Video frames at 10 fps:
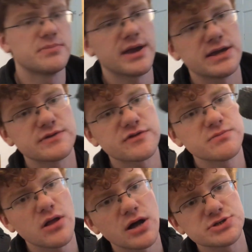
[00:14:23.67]
paint
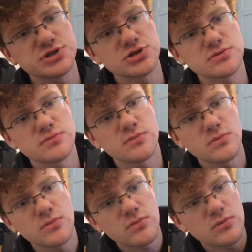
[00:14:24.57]
splotch,
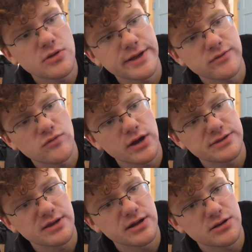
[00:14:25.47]
like,
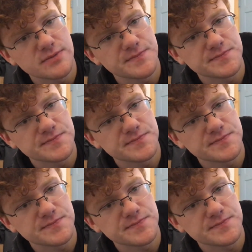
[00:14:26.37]
right there.